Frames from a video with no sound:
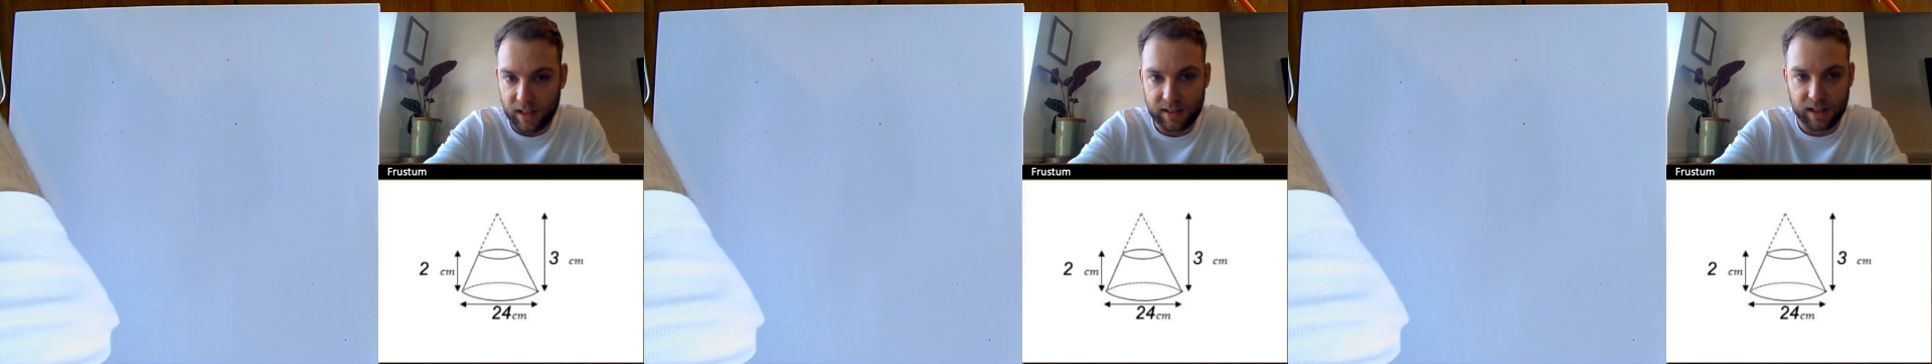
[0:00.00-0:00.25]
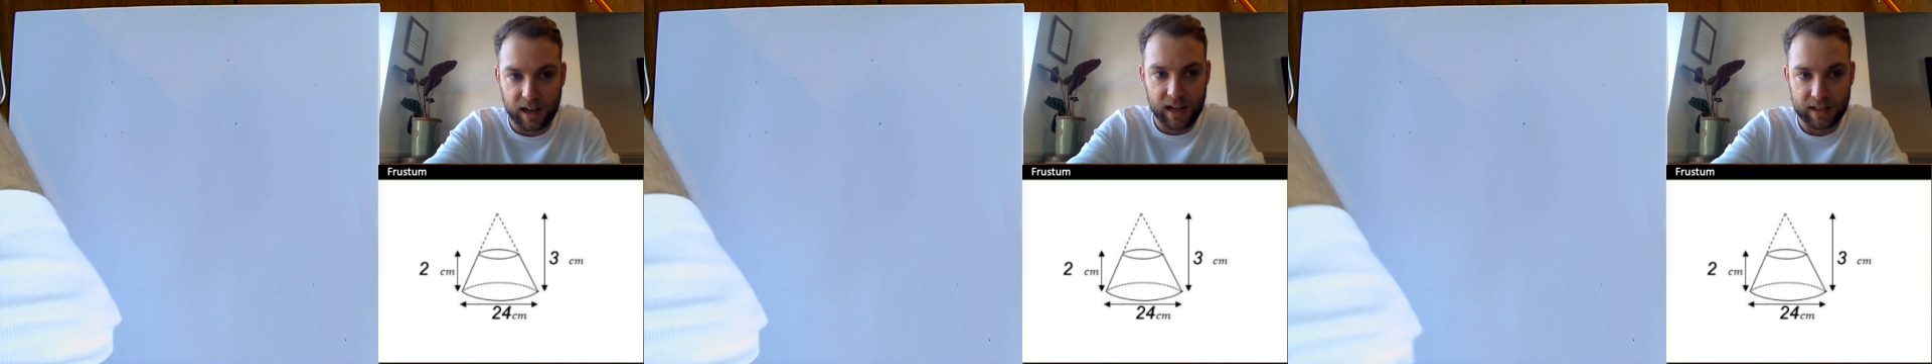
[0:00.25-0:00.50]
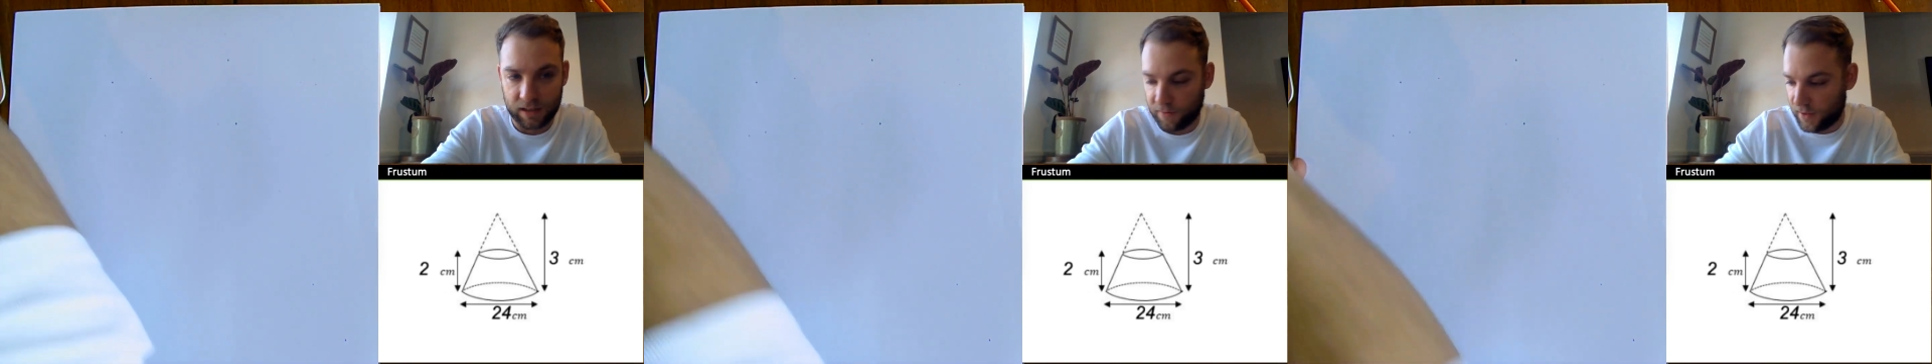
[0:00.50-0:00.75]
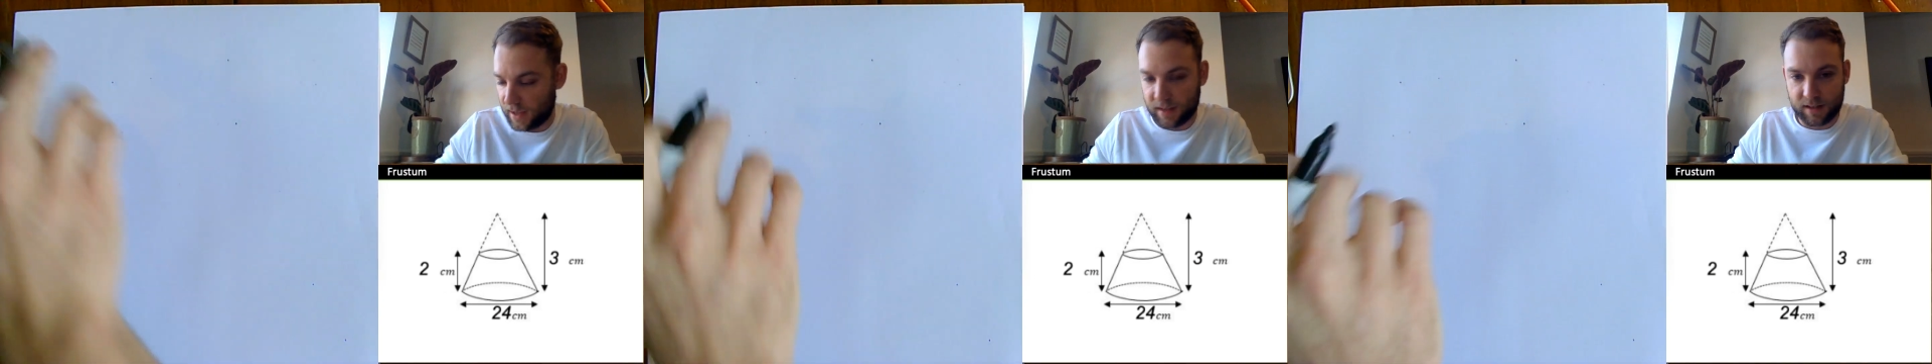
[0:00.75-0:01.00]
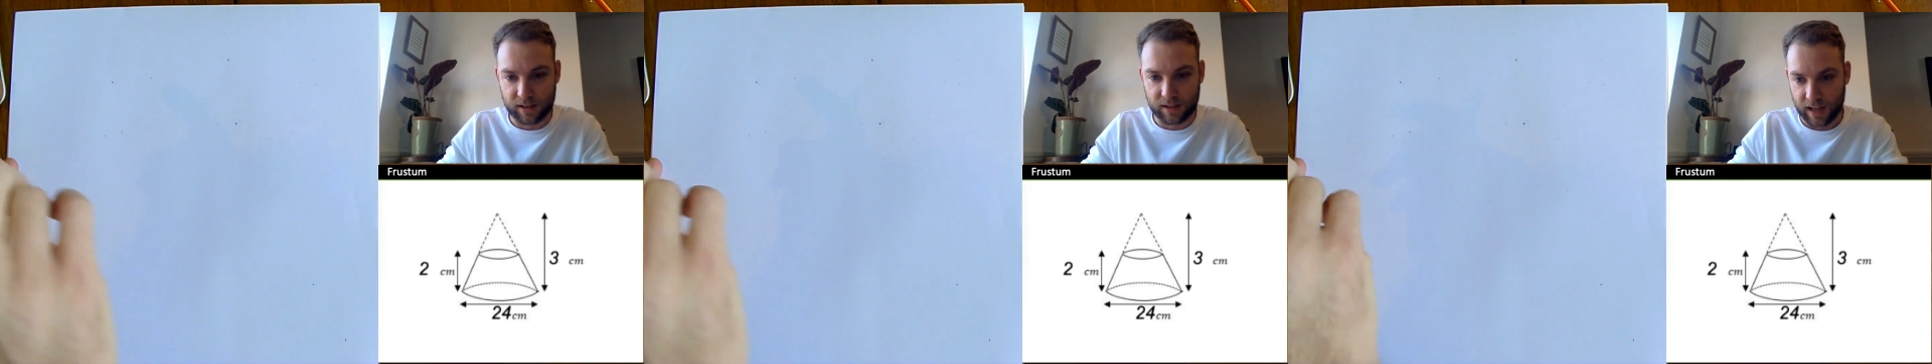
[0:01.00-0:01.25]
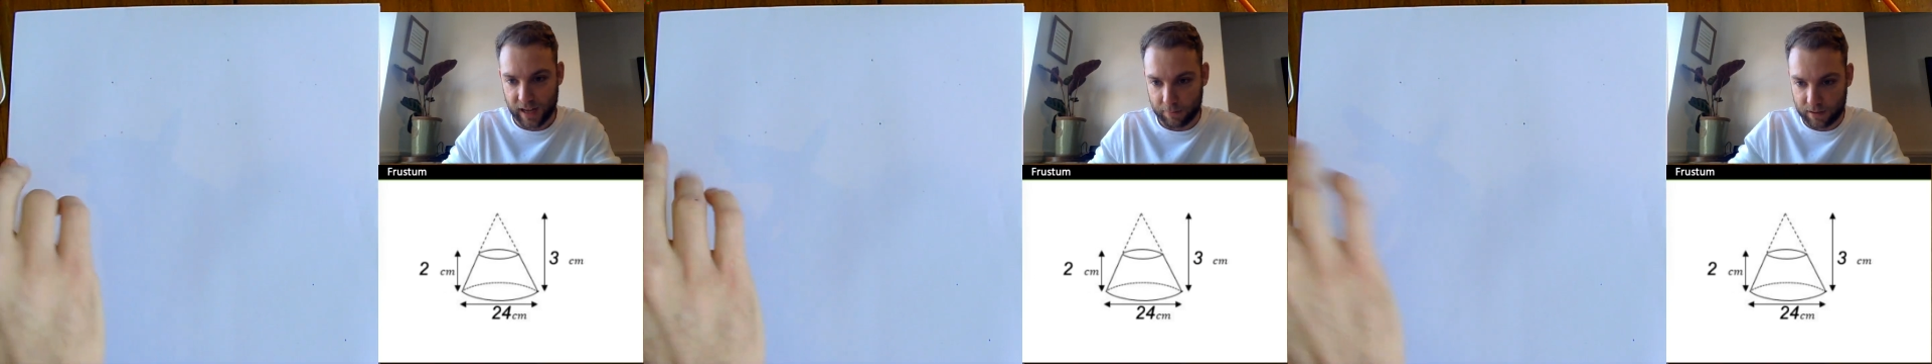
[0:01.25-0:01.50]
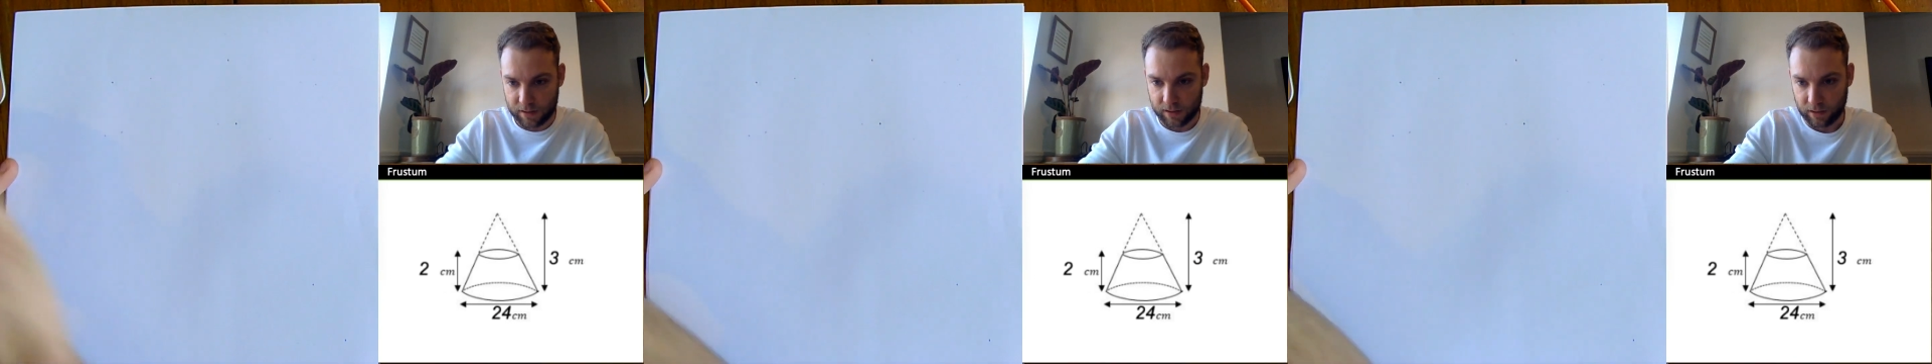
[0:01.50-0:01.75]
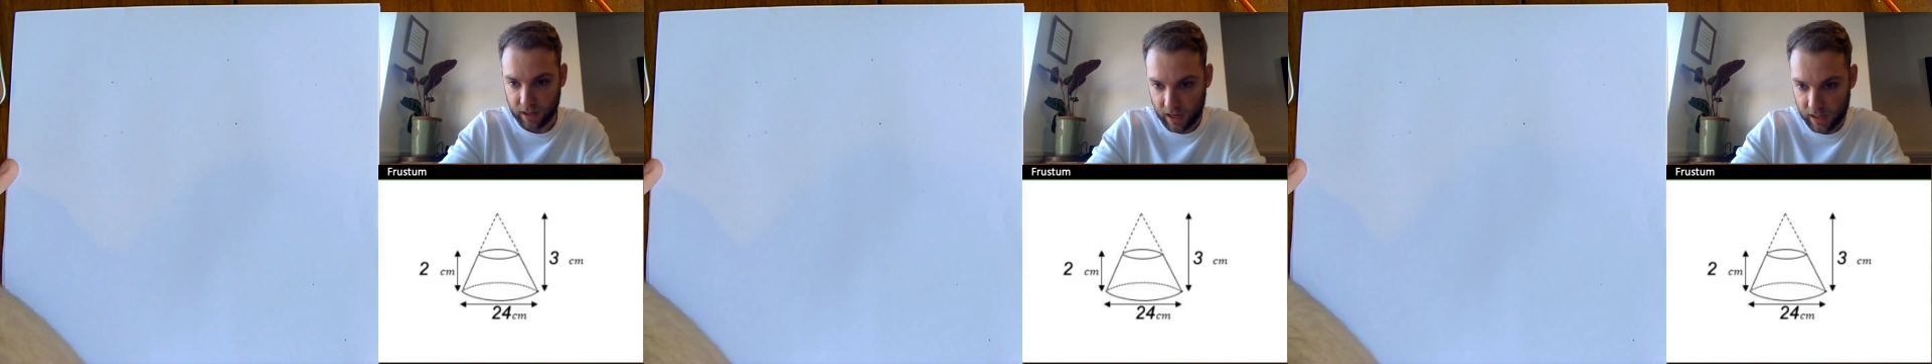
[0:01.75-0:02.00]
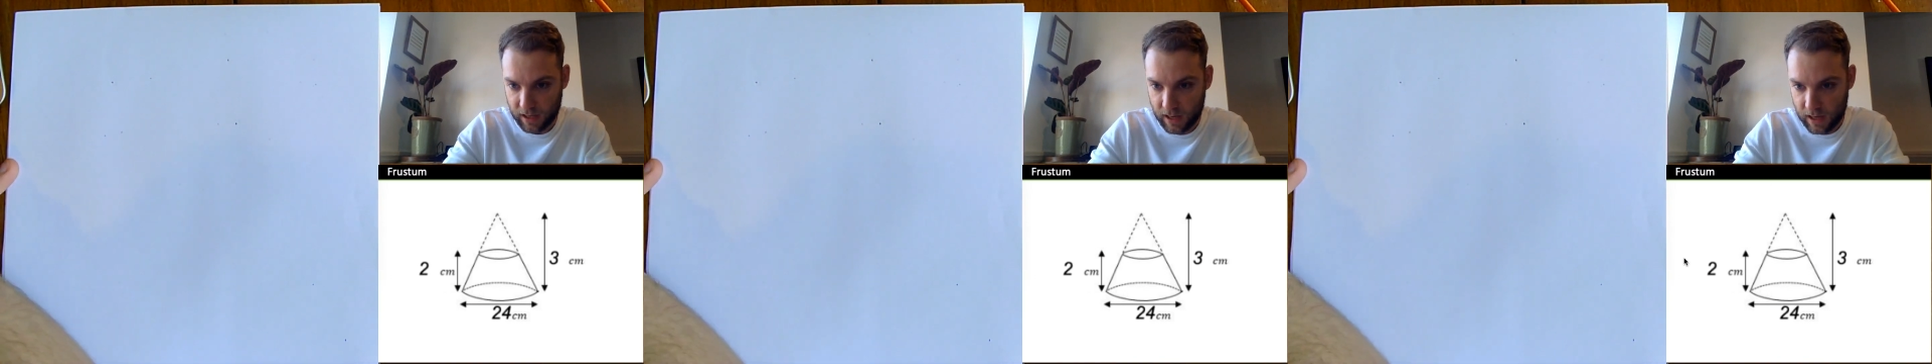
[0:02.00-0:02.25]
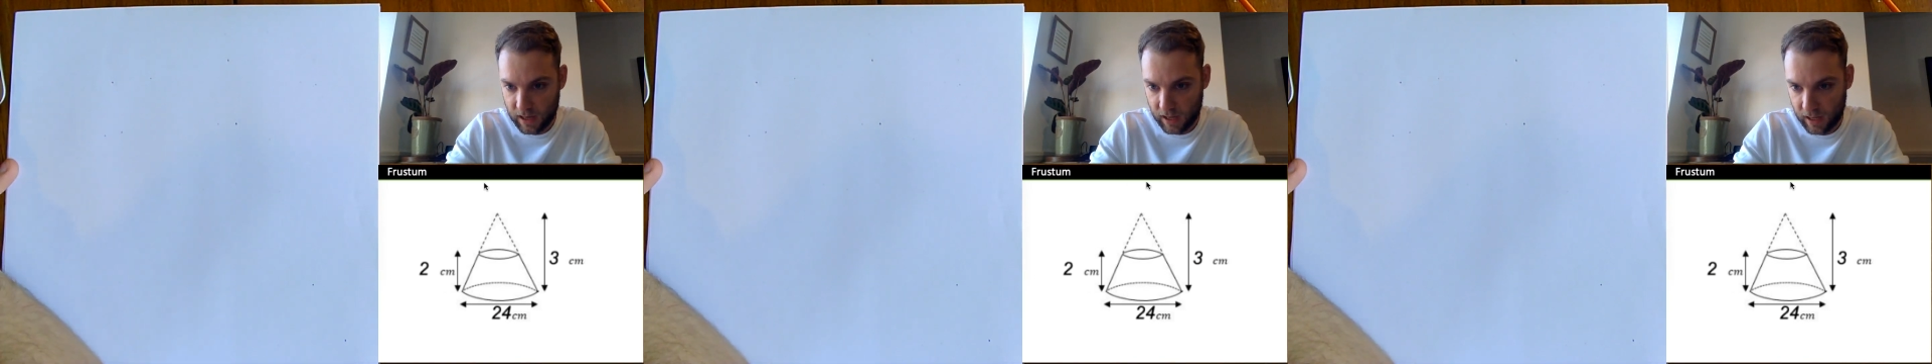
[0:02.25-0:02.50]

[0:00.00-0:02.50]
the size of this diameter, okay,